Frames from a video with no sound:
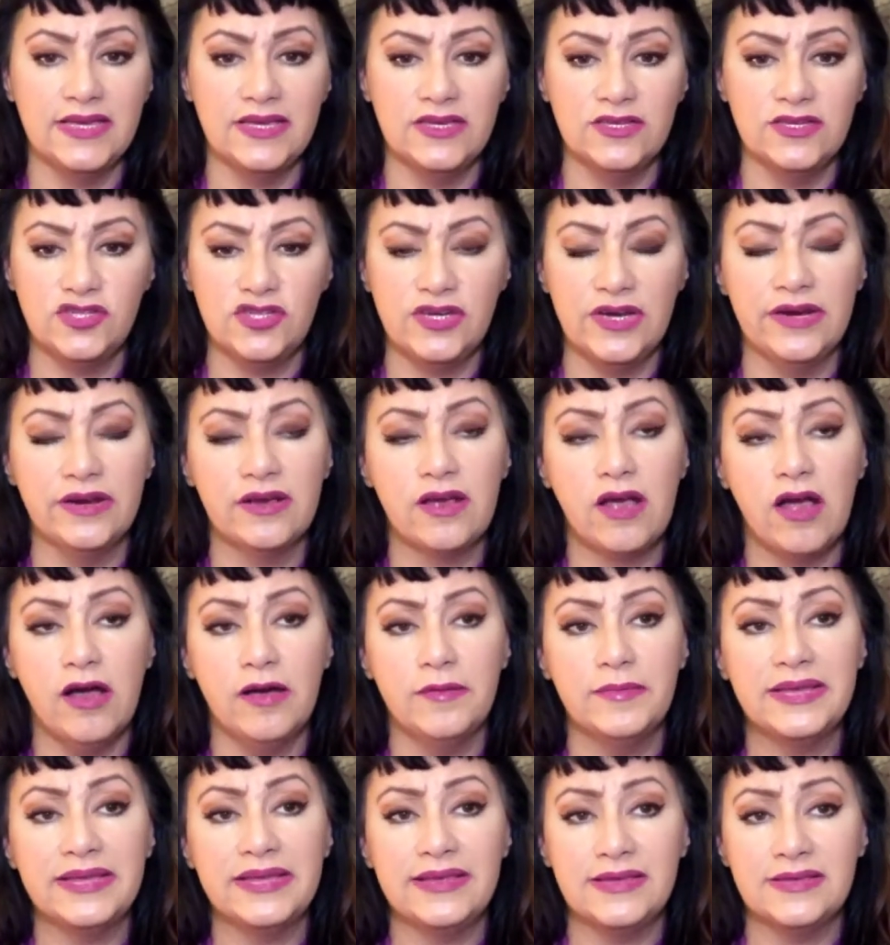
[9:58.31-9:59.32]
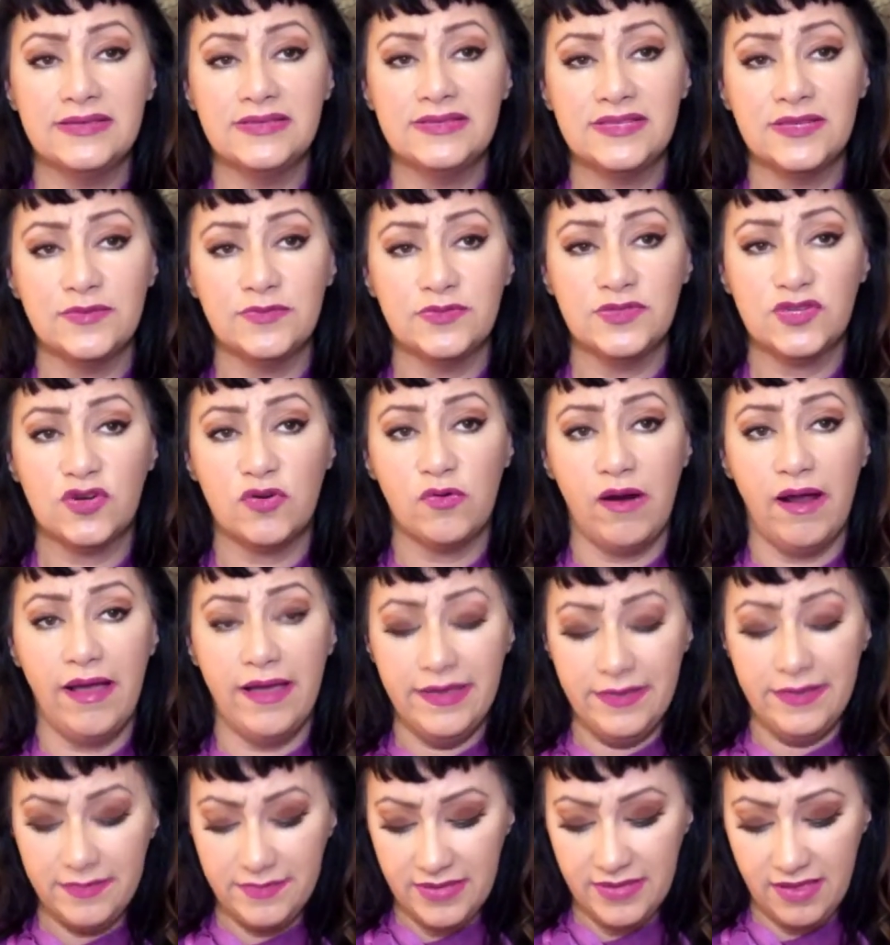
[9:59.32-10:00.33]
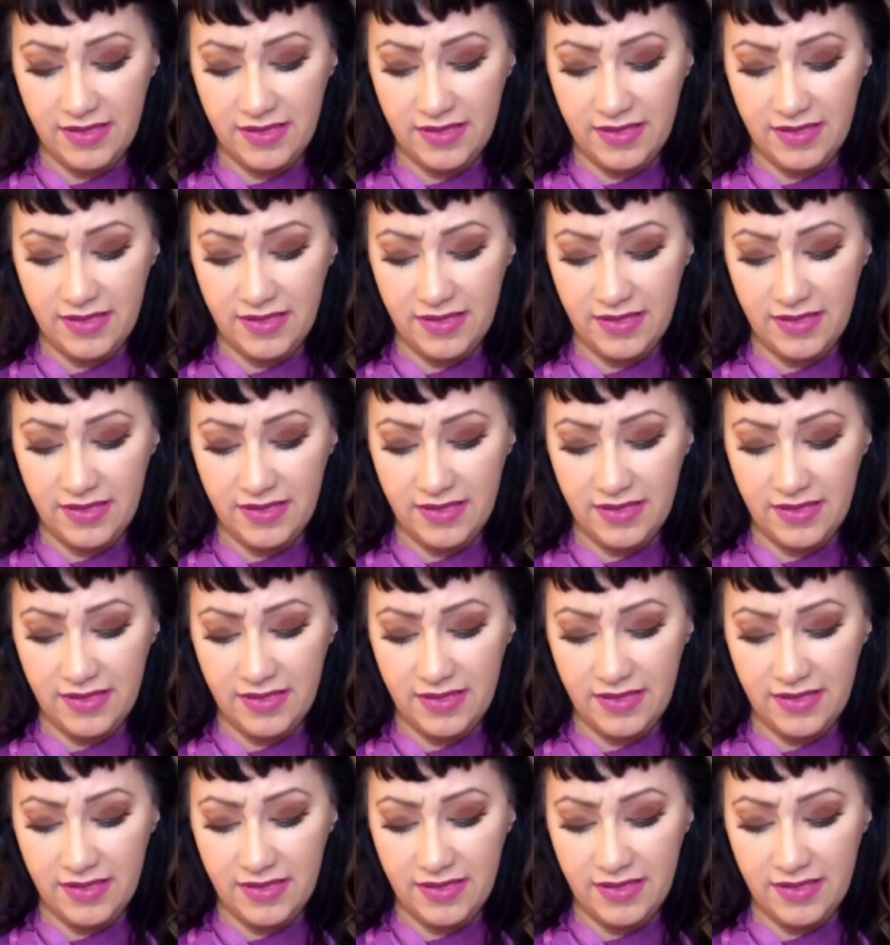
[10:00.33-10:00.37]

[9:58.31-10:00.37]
share, comment, and subscribe.